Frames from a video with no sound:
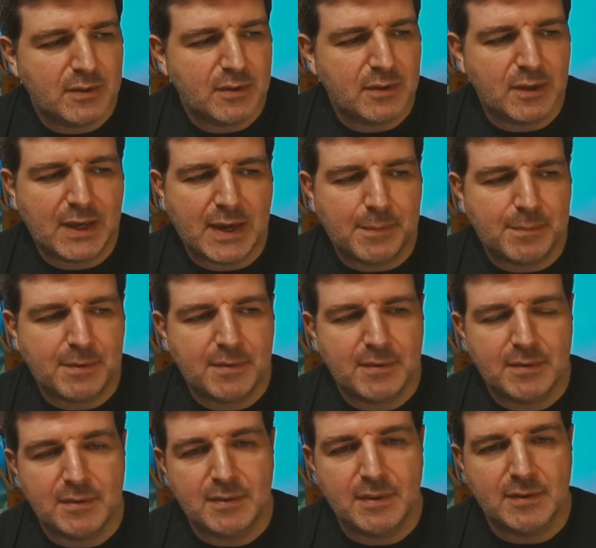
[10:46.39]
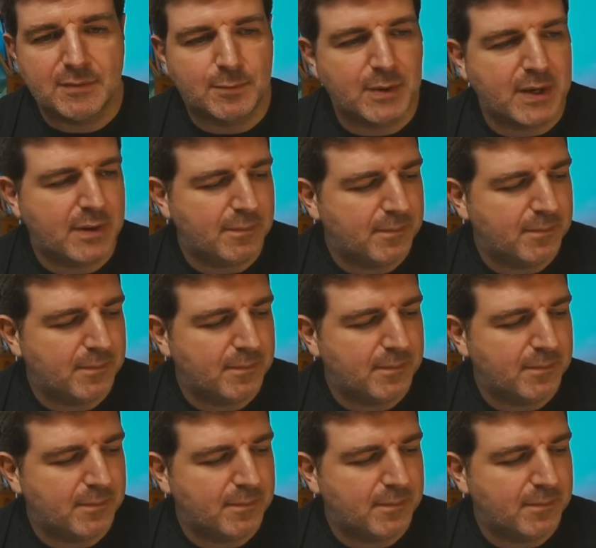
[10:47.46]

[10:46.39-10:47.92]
the gap this way.